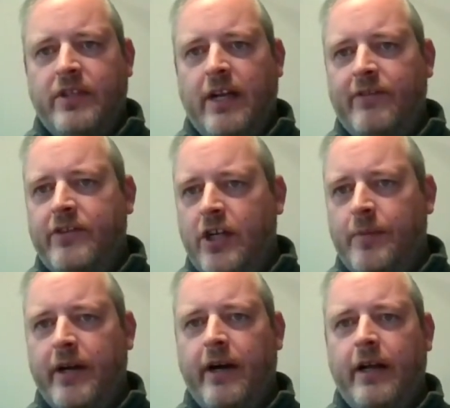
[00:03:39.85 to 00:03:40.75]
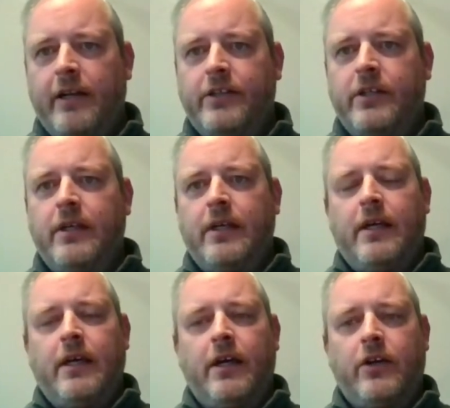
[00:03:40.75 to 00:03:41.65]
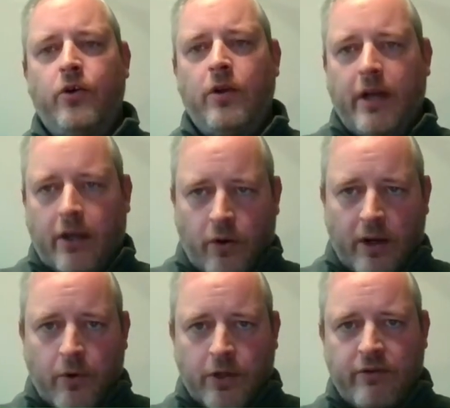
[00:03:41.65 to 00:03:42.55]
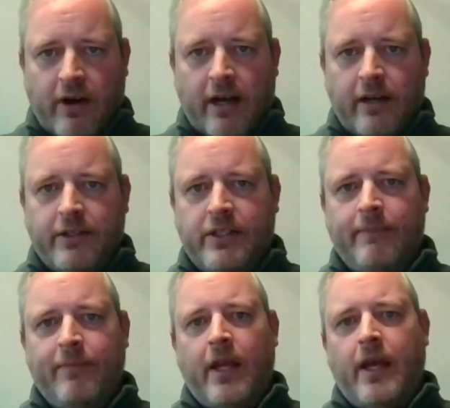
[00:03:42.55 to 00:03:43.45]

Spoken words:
we still have a turbine island, a cooling water island,